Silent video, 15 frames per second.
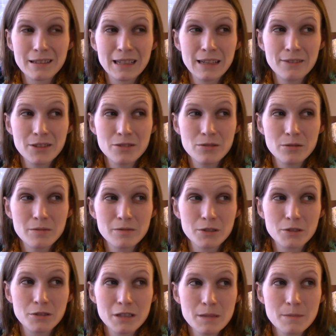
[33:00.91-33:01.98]
and give it to him for
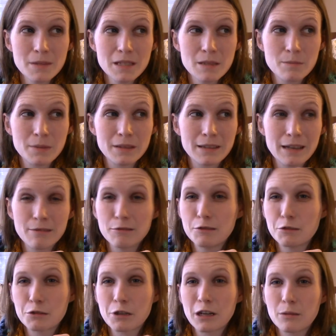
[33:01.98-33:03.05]
Christmas, but that would
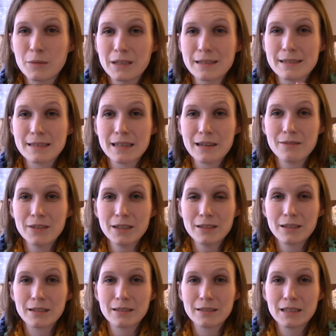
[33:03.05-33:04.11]
require me to save it
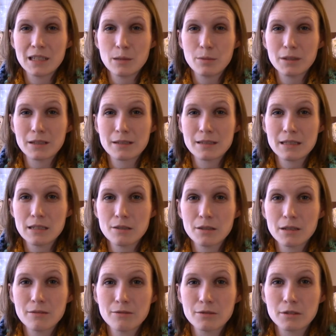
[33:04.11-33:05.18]
and keep it a
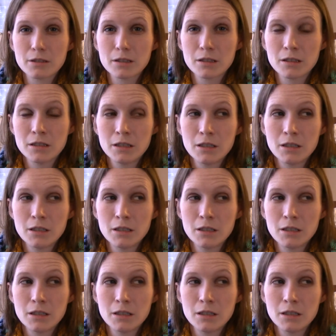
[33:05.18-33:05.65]
secret for